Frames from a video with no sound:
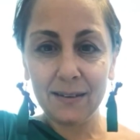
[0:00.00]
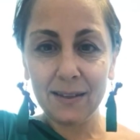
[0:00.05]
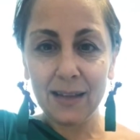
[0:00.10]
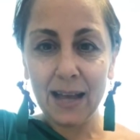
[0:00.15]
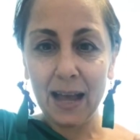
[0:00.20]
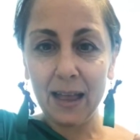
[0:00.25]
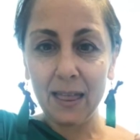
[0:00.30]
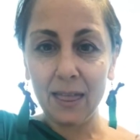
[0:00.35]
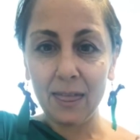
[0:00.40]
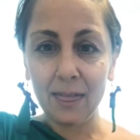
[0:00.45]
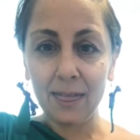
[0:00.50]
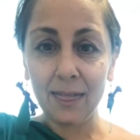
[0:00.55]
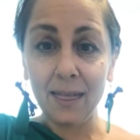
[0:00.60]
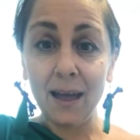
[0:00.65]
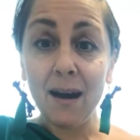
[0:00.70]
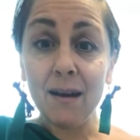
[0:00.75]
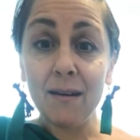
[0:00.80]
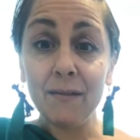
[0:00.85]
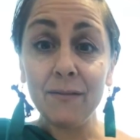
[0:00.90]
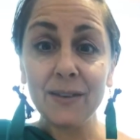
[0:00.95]
that
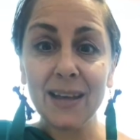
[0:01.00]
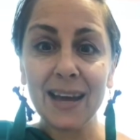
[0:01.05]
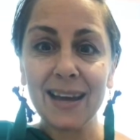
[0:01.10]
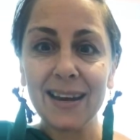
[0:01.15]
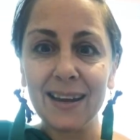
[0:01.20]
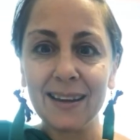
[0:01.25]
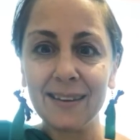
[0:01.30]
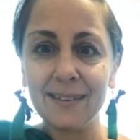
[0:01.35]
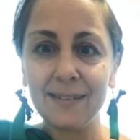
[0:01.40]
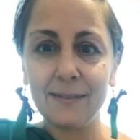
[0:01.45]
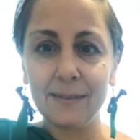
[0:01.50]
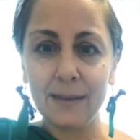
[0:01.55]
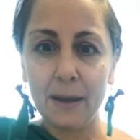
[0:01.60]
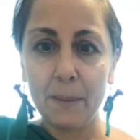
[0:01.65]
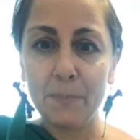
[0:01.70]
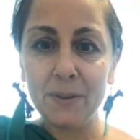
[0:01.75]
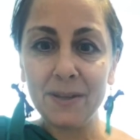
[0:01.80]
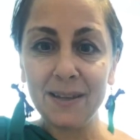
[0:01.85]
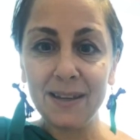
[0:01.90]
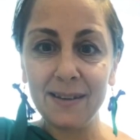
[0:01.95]
love, that
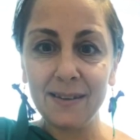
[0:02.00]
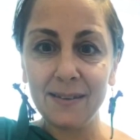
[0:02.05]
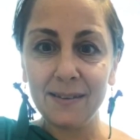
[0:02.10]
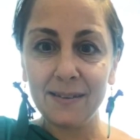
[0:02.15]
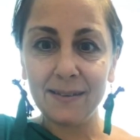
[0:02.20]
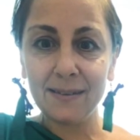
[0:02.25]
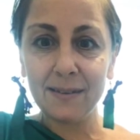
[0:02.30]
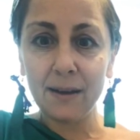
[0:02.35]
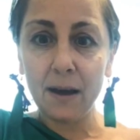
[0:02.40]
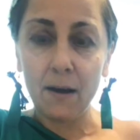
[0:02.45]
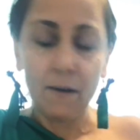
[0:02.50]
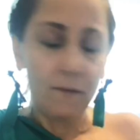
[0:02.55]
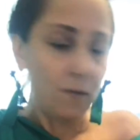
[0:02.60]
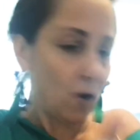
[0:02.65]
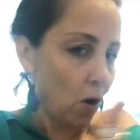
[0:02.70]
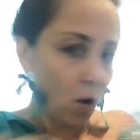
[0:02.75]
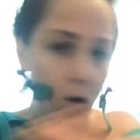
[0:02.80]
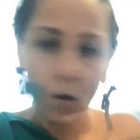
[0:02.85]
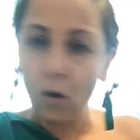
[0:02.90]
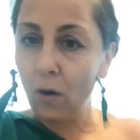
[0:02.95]
acceptance of
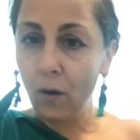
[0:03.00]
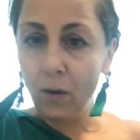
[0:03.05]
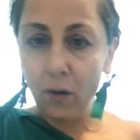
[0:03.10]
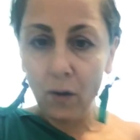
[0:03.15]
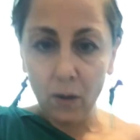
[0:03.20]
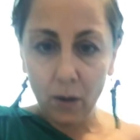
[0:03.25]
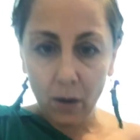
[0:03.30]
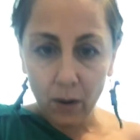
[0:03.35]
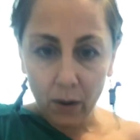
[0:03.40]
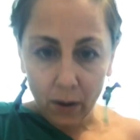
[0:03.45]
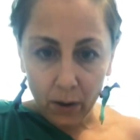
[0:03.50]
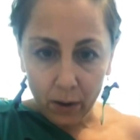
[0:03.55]
all.